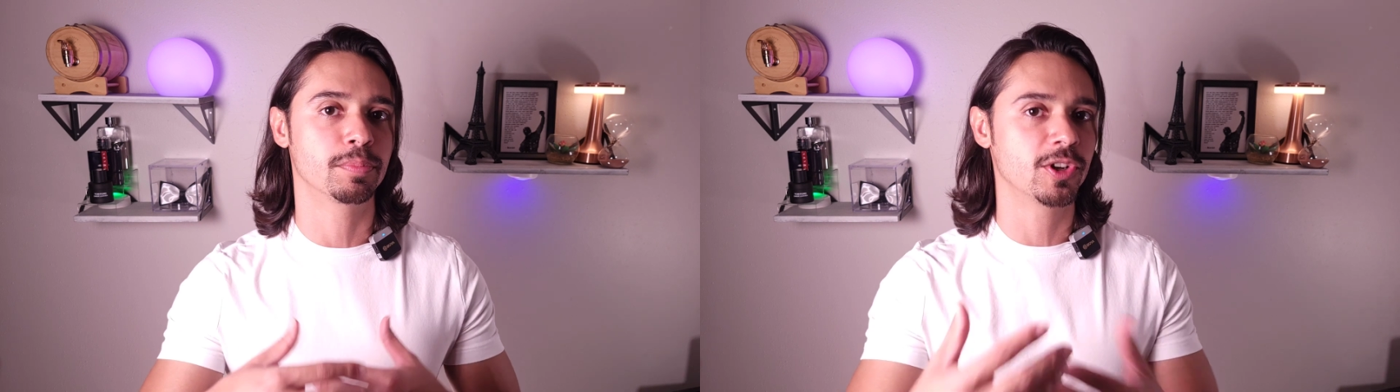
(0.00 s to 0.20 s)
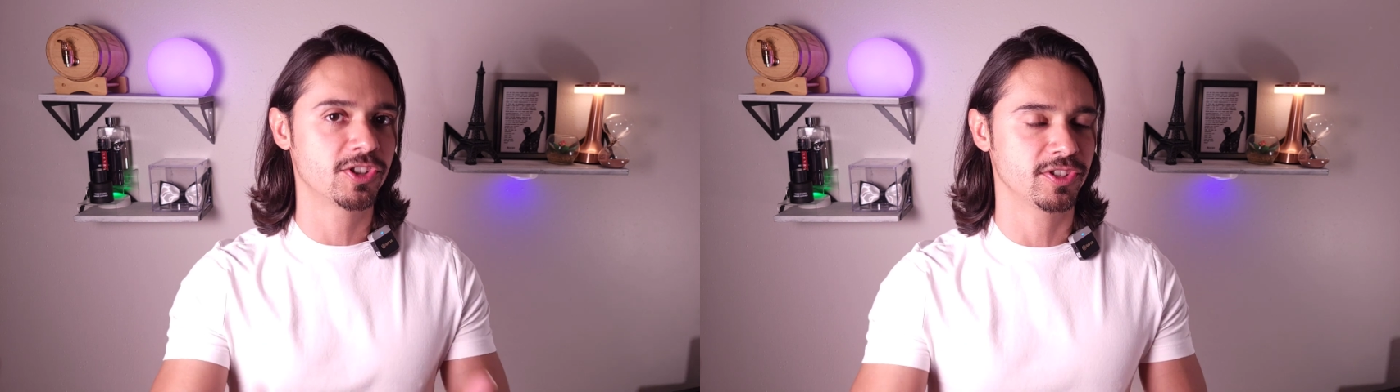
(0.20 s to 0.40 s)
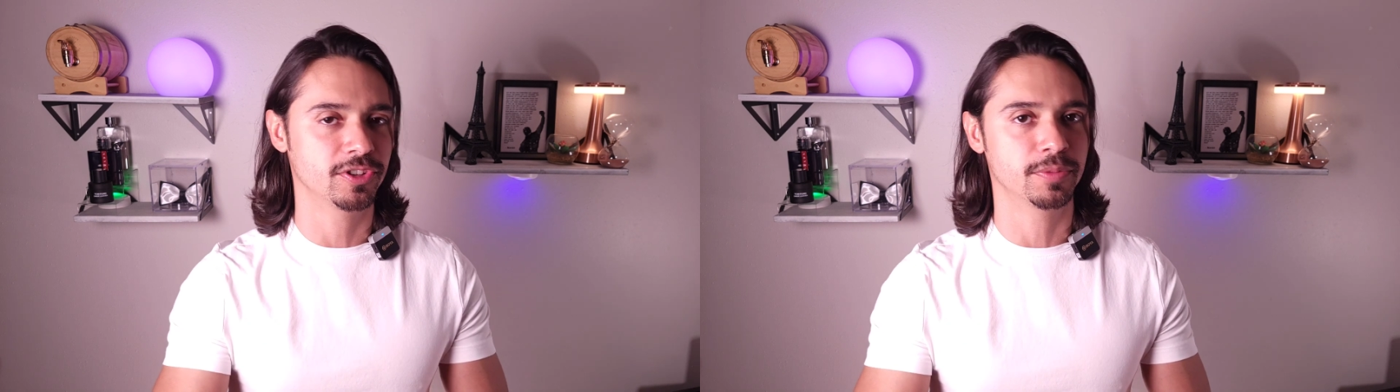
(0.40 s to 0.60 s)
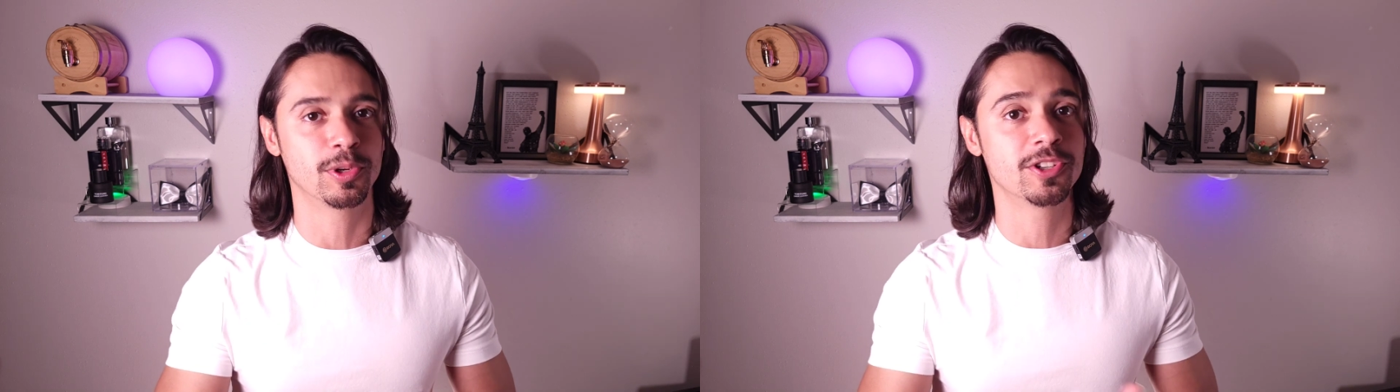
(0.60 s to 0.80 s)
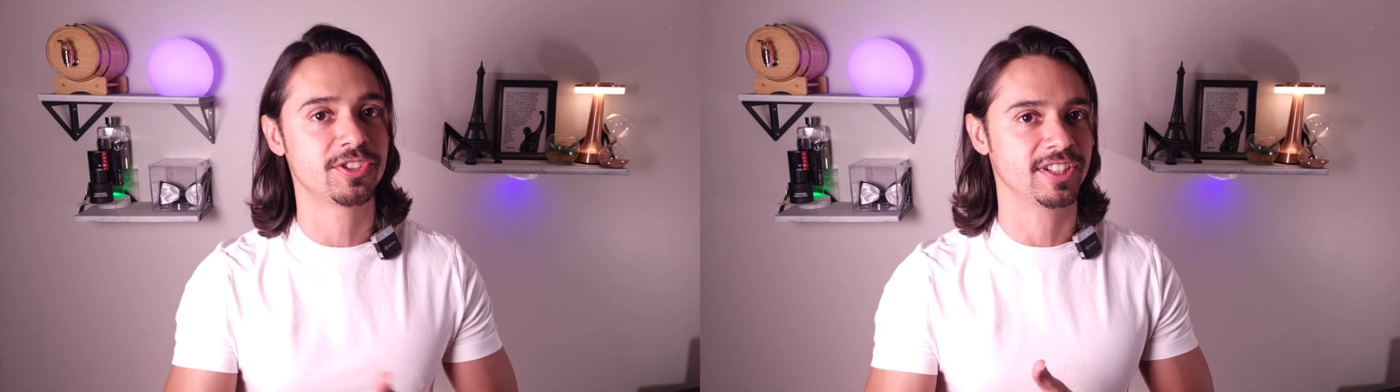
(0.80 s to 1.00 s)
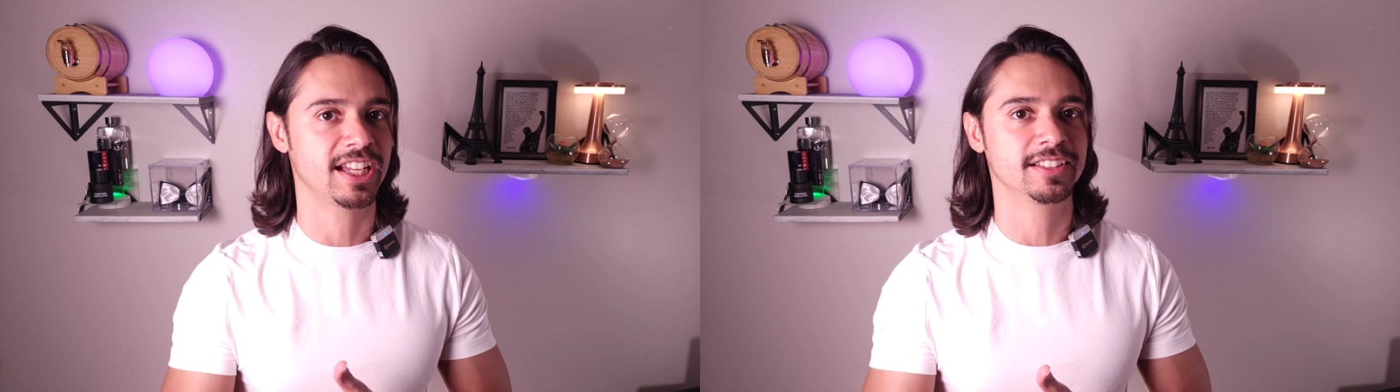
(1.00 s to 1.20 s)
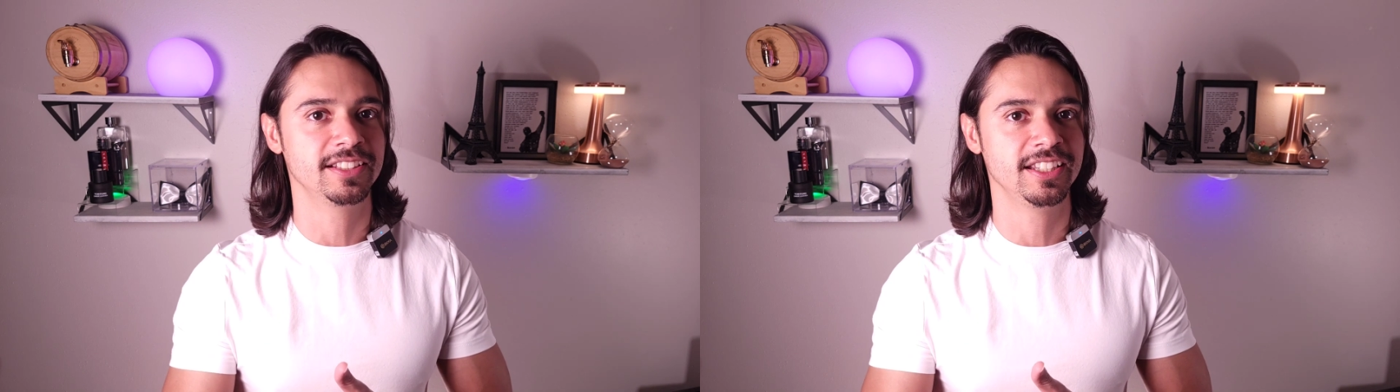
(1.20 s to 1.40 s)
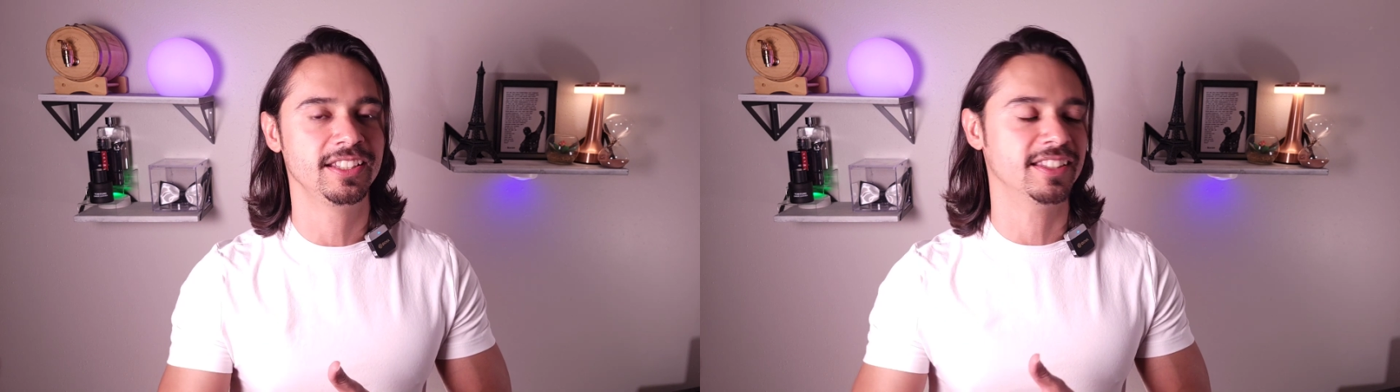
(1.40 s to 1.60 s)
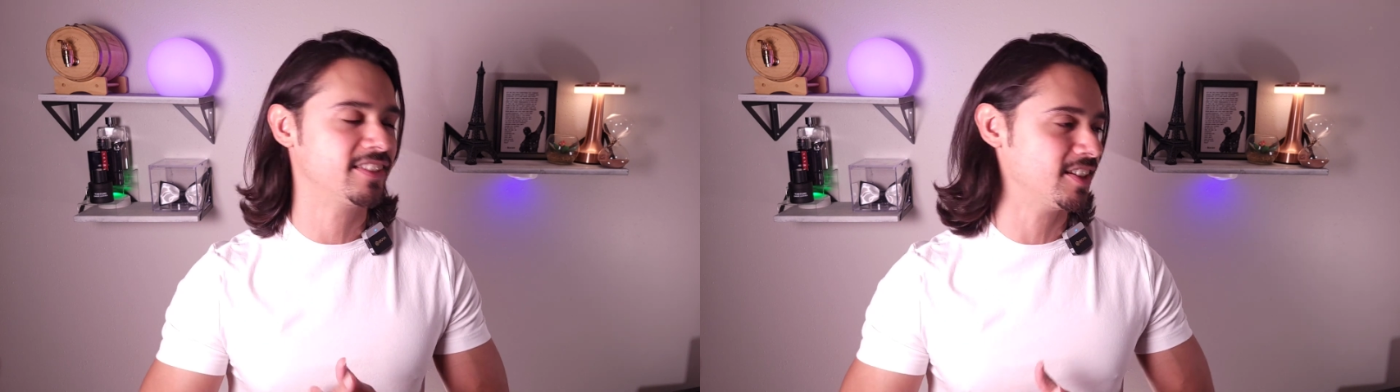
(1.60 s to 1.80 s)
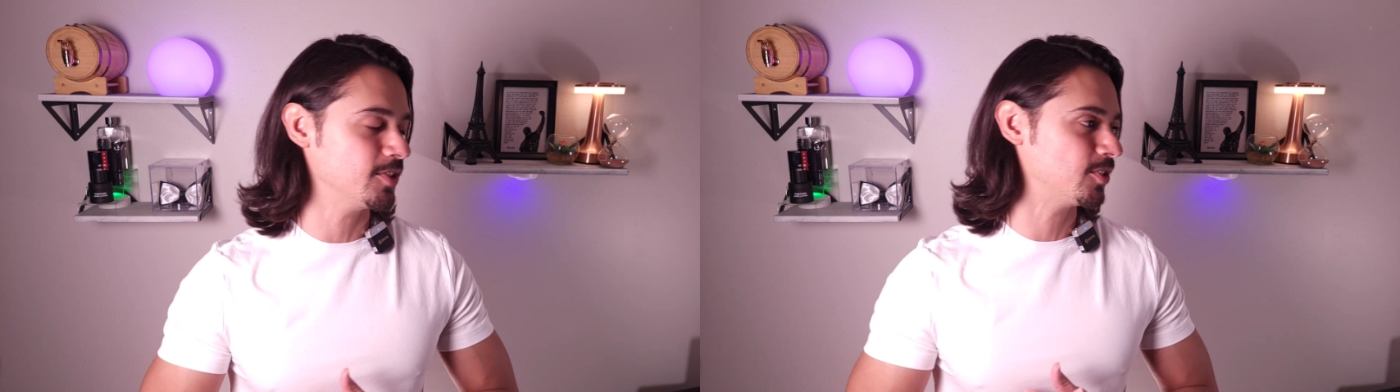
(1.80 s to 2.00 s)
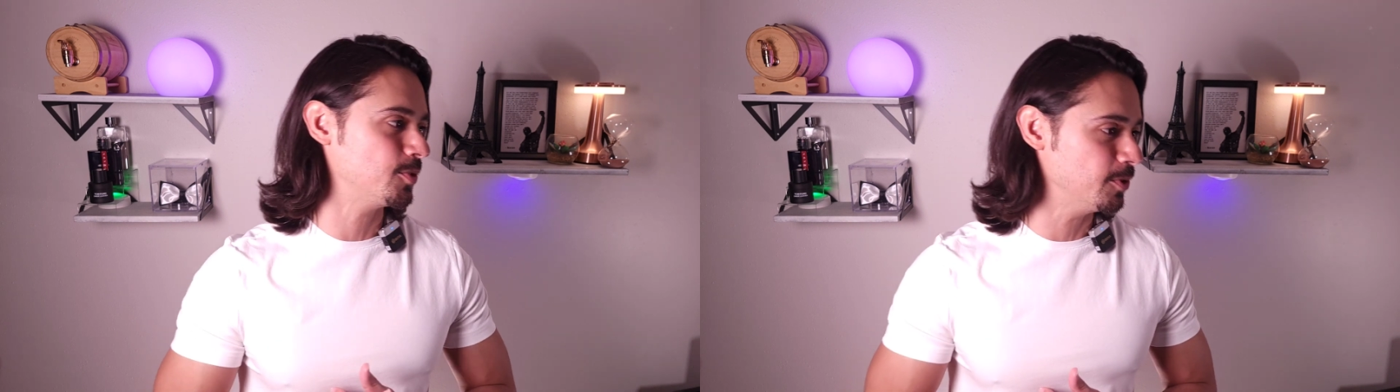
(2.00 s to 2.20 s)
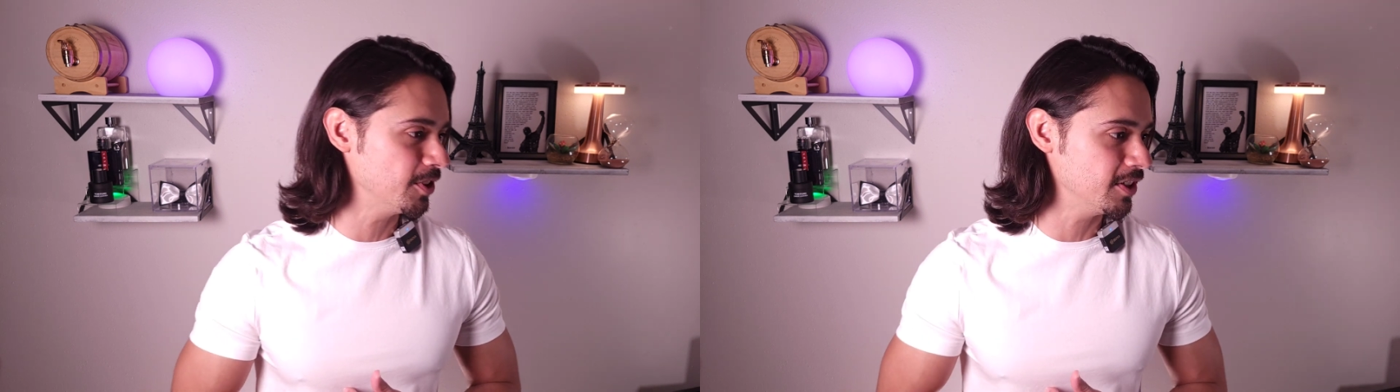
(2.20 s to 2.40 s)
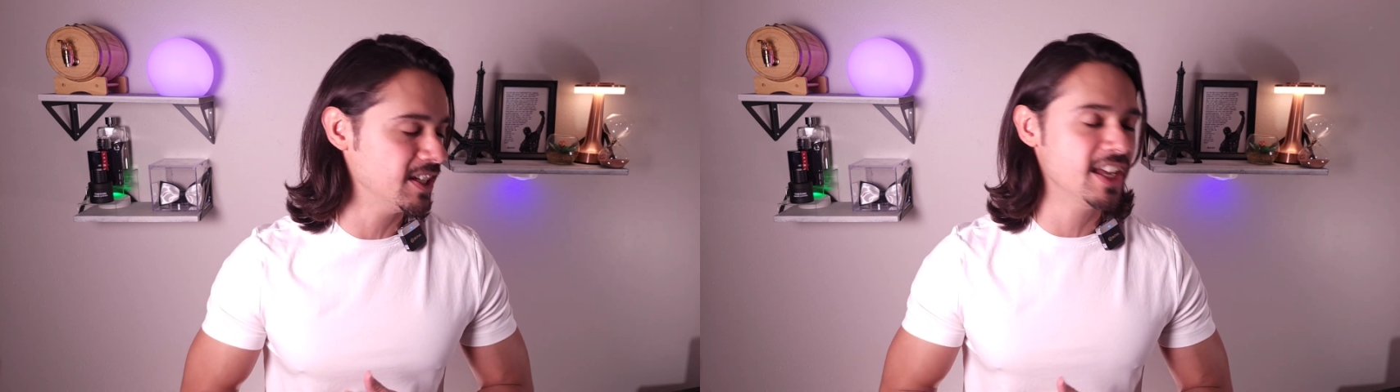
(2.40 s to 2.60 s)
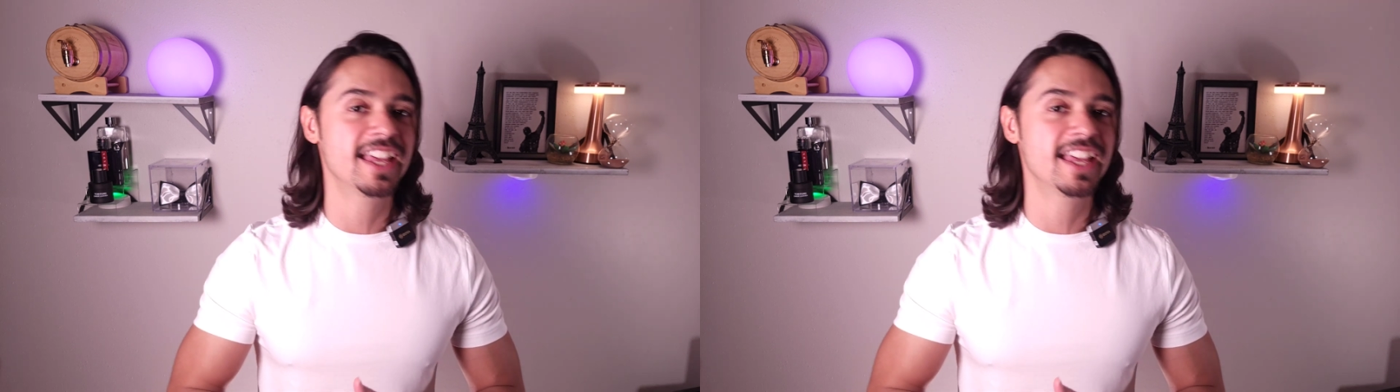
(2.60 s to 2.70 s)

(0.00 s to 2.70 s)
personality. That sounds so weird.